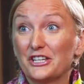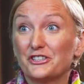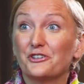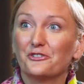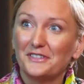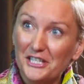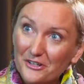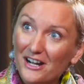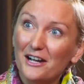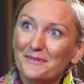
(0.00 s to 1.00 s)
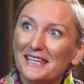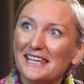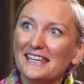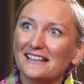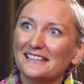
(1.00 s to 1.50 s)
So when you come
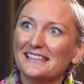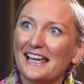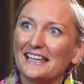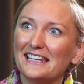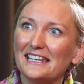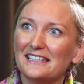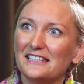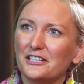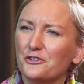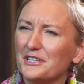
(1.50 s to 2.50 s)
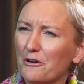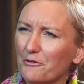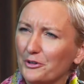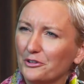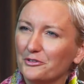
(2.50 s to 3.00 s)
here, then it is, you know, in our
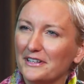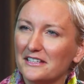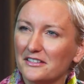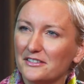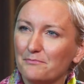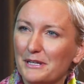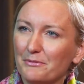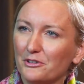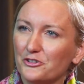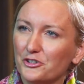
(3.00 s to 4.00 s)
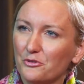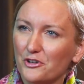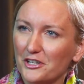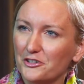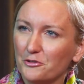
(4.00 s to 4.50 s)
world, when it is people so
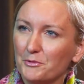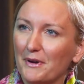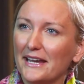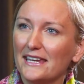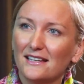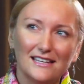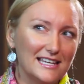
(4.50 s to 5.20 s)
consumed by